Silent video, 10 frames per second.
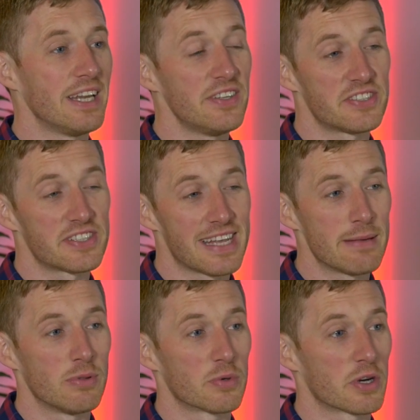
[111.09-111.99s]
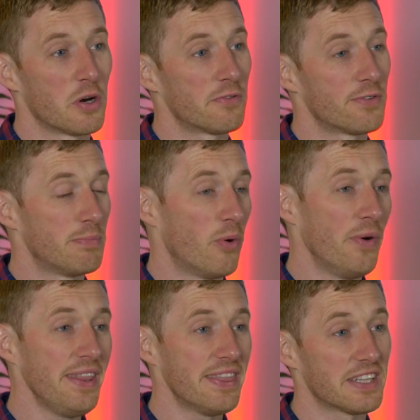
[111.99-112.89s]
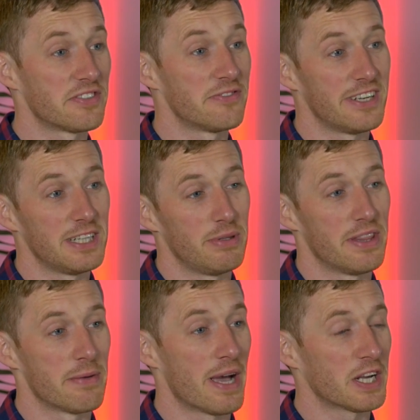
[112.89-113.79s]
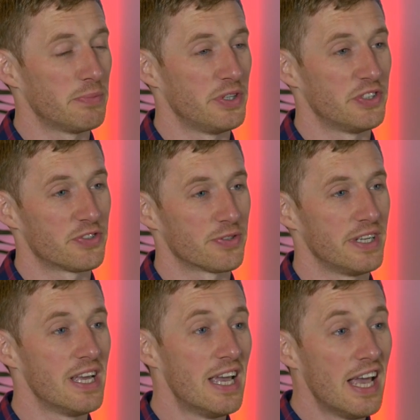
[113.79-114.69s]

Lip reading: any stable recovery point that's available in the backup history,